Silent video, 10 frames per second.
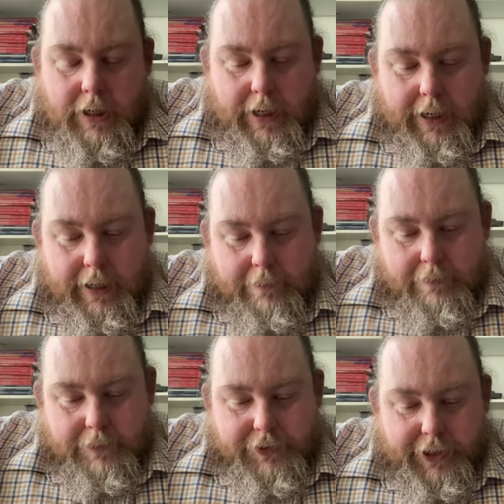
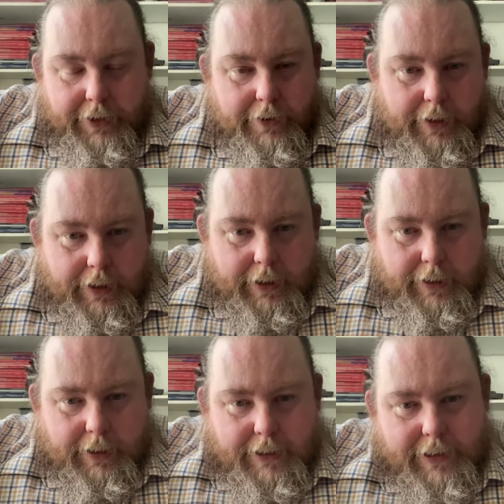So
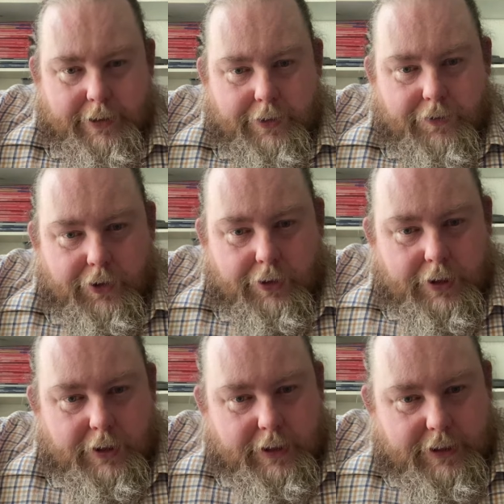I don't know if you
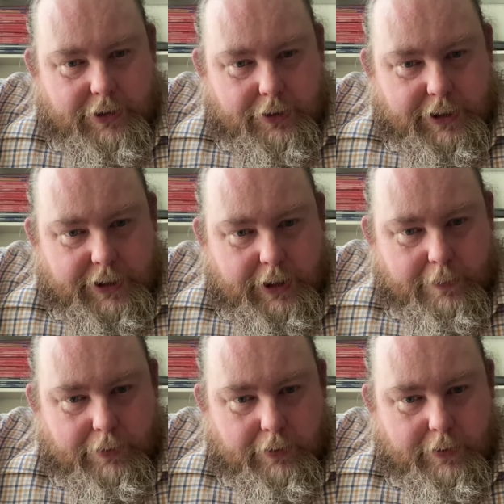can, it's a good
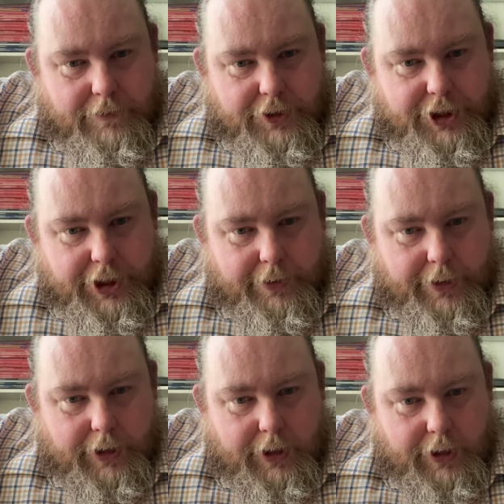example of
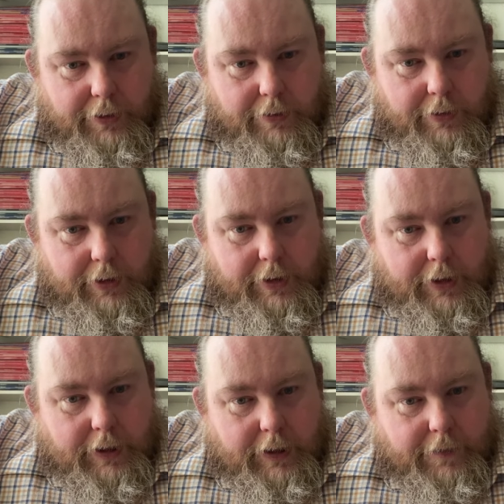showing you,
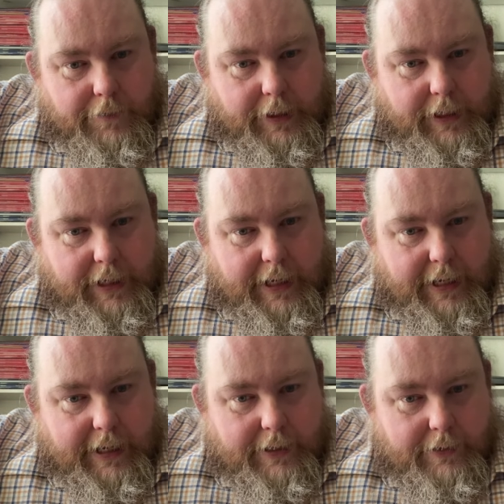if I
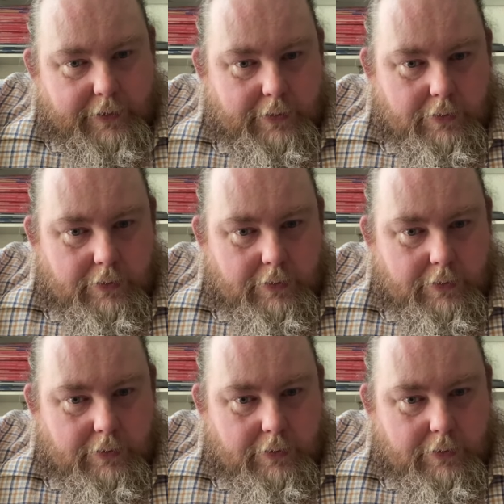can,